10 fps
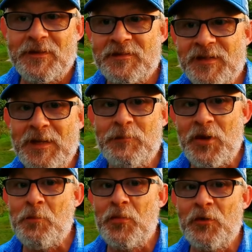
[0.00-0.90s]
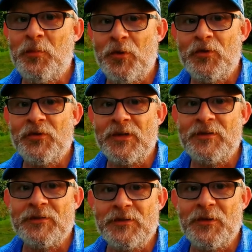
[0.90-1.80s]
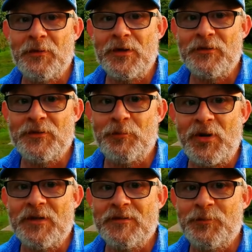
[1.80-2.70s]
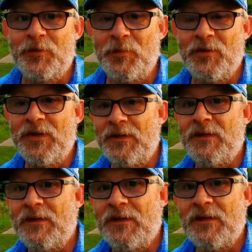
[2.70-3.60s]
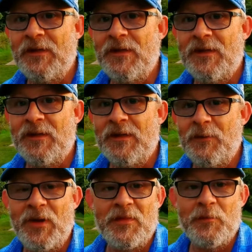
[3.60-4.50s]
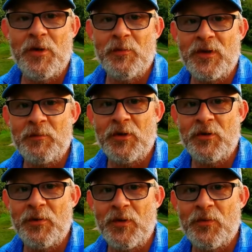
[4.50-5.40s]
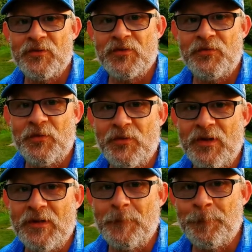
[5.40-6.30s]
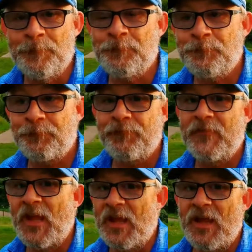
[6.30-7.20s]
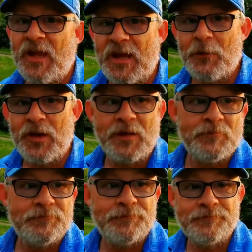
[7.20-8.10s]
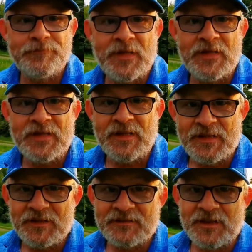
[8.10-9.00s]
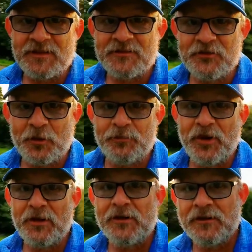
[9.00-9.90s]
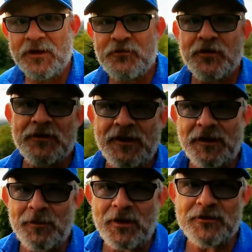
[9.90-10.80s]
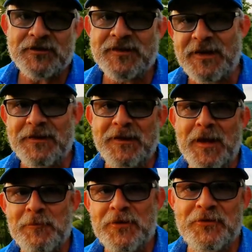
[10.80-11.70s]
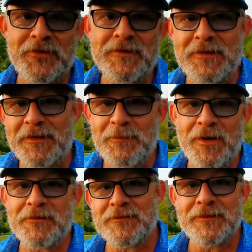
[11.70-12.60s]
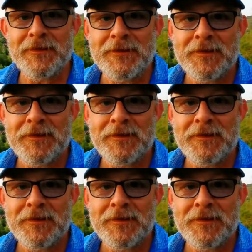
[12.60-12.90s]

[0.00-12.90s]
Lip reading: the same number of balls I used to do when I used to practice properly. When at the moment I'm going about once a fortnight. Anyway, let's get this job done in front of the clubhouse. Take the camera in front of the clubhouse.